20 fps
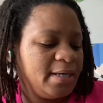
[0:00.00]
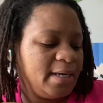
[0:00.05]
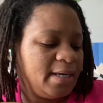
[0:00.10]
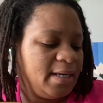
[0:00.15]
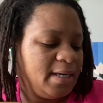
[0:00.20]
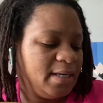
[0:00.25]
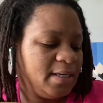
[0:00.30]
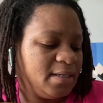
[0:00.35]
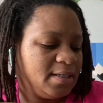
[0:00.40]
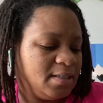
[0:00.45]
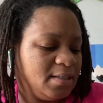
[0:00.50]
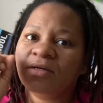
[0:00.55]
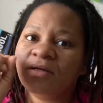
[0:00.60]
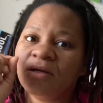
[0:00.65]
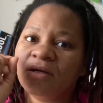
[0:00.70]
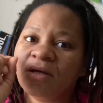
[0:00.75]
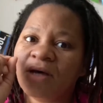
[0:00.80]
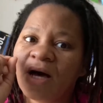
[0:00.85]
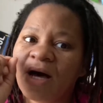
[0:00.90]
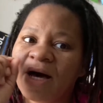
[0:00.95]
and
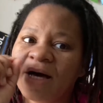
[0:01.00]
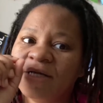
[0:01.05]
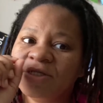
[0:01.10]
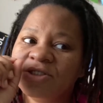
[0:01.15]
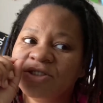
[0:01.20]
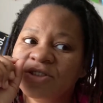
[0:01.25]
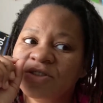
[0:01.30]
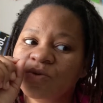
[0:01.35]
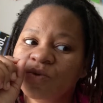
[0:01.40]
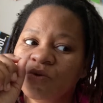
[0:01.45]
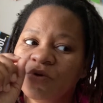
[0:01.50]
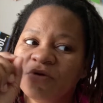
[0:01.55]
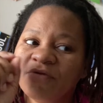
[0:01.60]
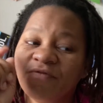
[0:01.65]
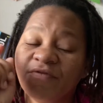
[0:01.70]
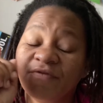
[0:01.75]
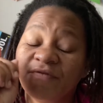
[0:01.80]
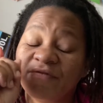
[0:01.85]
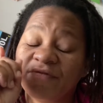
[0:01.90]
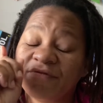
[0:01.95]
I just ordered for
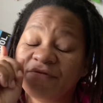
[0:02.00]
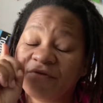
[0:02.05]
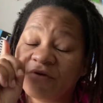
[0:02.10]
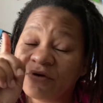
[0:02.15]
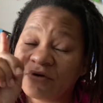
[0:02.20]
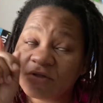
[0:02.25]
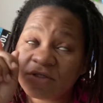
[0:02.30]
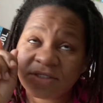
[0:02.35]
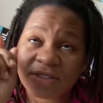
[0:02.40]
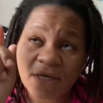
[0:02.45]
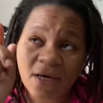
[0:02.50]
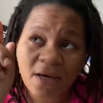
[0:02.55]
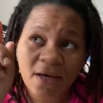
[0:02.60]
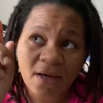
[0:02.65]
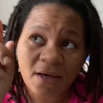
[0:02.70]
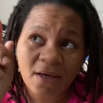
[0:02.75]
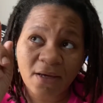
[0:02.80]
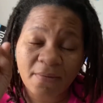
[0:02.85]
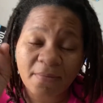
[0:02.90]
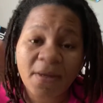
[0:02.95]
the first
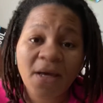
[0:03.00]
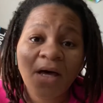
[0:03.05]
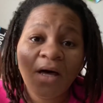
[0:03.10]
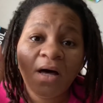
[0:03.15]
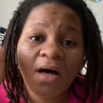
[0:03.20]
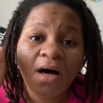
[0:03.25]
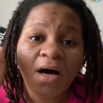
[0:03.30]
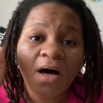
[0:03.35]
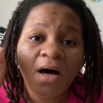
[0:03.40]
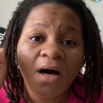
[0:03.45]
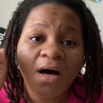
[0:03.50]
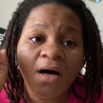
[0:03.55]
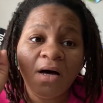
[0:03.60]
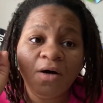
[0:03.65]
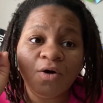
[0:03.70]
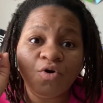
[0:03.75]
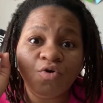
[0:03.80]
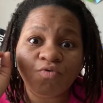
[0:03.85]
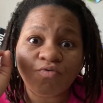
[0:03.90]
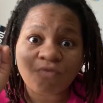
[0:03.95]
time
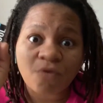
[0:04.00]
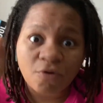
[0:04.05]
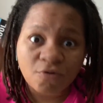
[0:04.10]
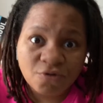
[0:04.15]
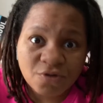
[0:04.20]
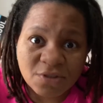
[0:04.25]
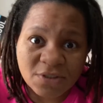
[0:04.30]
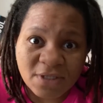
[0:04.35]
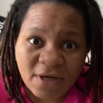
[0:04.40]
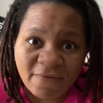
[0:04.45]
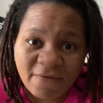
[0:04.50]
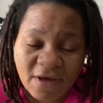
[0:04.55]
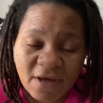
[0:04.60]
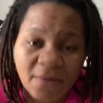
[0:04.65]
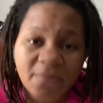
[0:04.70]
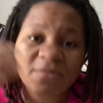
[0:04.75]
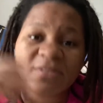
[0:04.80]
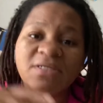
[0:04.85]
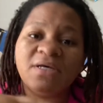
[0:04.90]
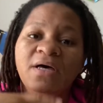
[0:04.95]
groceries off
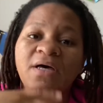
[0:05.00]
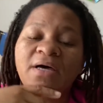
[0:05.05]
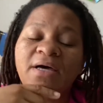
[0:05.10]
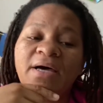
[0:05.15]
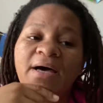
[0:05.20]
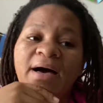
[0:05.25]
Amazon.